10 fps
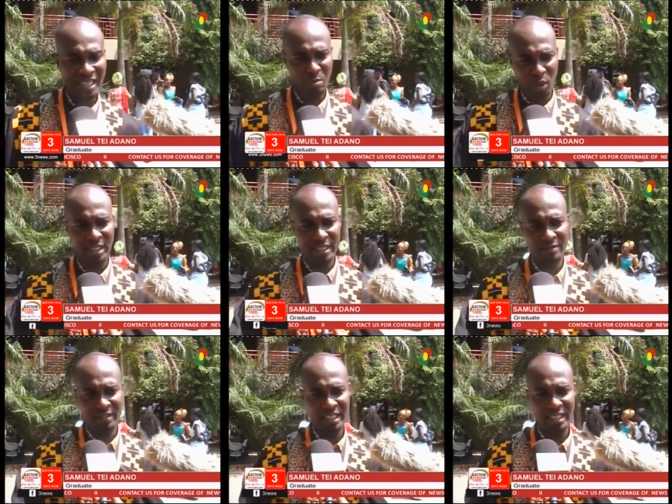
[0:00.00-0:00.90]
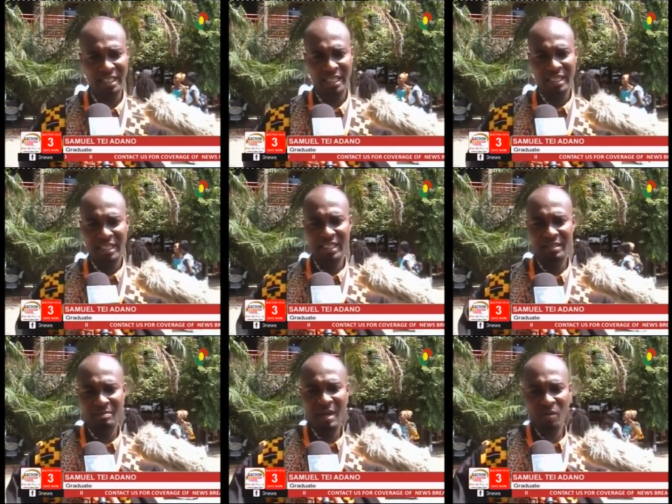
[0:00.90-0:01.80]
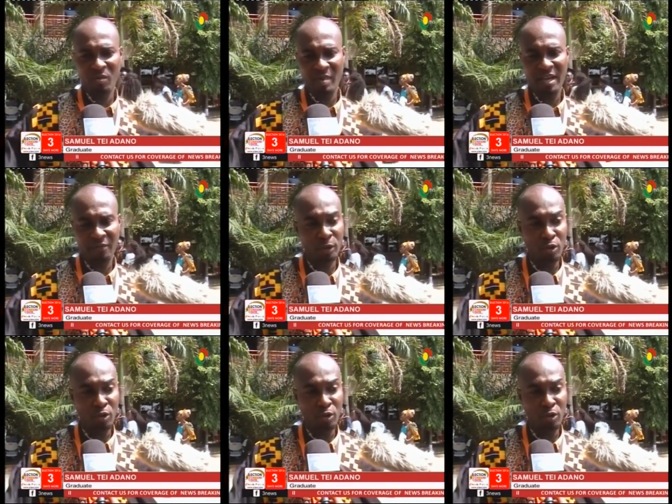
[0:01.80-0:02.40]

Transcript: positively in my field of